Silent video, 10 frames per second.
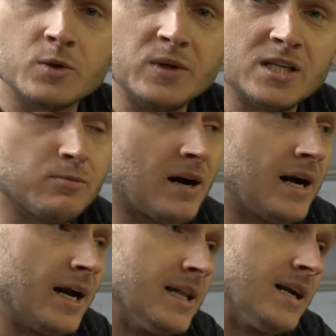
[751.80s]
a weak
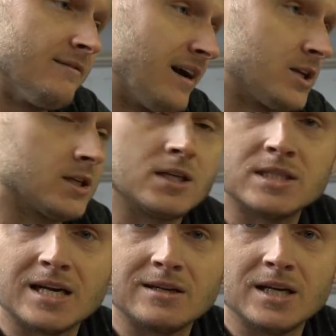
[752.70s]
spot, and then eventually it
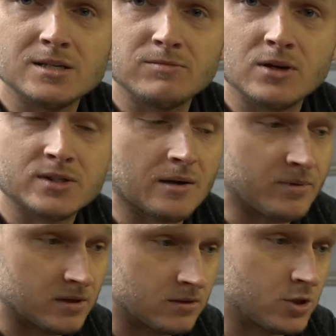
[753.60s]
detonates, blows up,
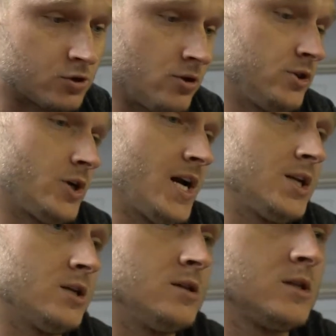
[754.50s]
and destroys your
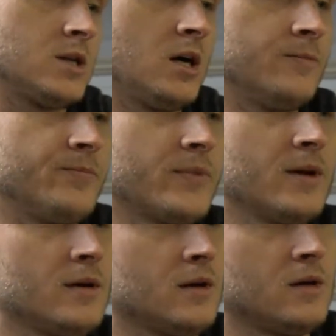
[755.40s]
engine. So
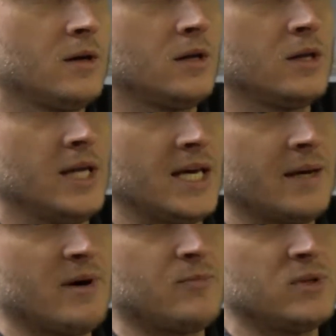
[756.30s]
they
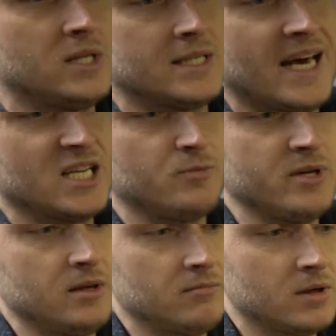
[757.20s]
came up with these
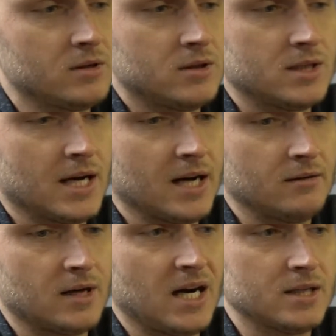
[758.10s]
H-beam design
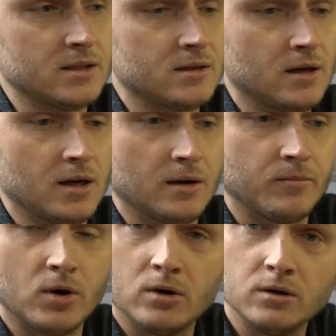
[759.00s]
rods.
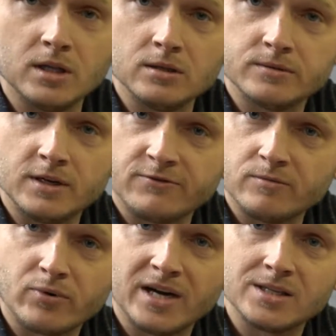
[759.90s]
All
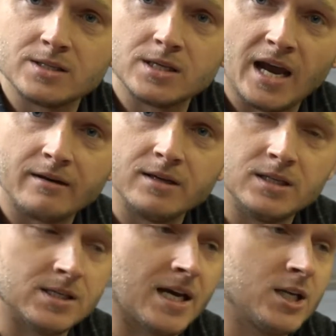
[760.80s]
different brands carry
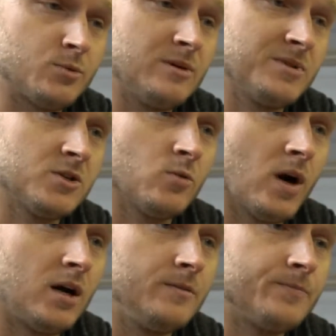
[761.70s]
these H-beams as
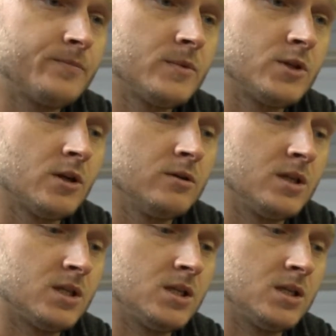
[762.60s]
well. So
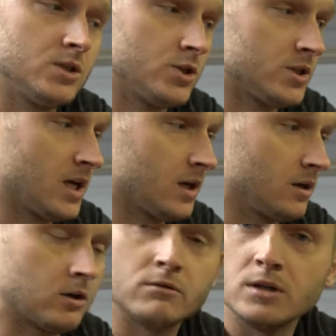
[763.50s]
this isn't just like a
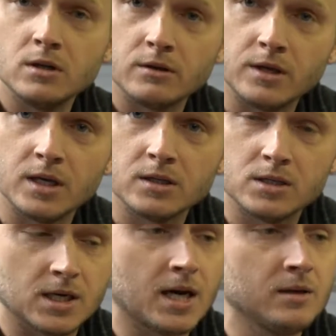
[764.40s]
Carrillo thing
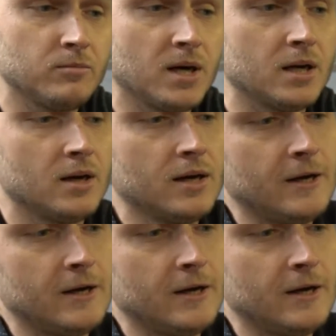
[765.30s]
design, but